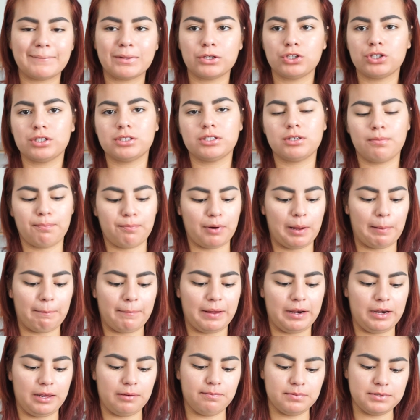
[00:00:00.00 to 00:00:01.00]
just to prep
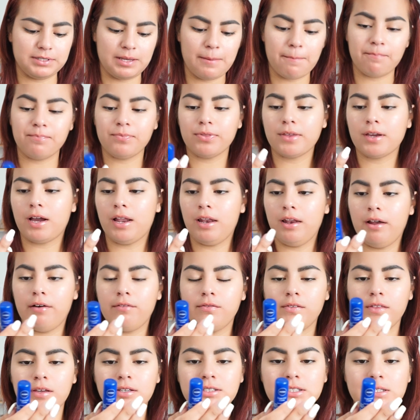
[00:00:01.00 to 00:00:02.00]
my lips. I
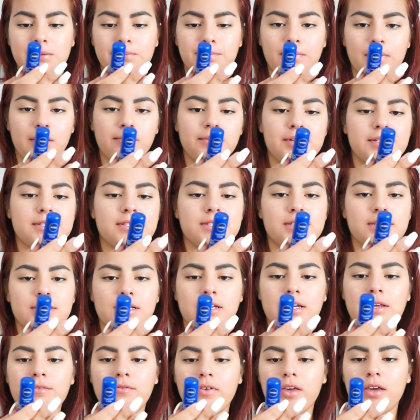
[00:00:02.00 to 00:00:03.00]
love this lip balm. It's the
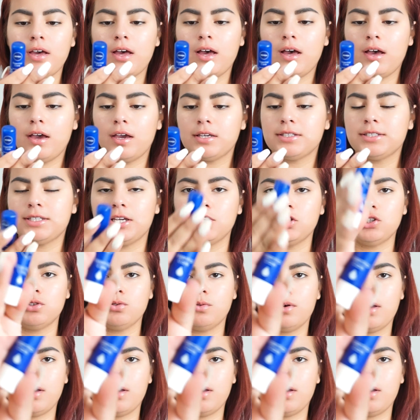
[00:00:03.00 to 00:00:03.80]
Nivea Essential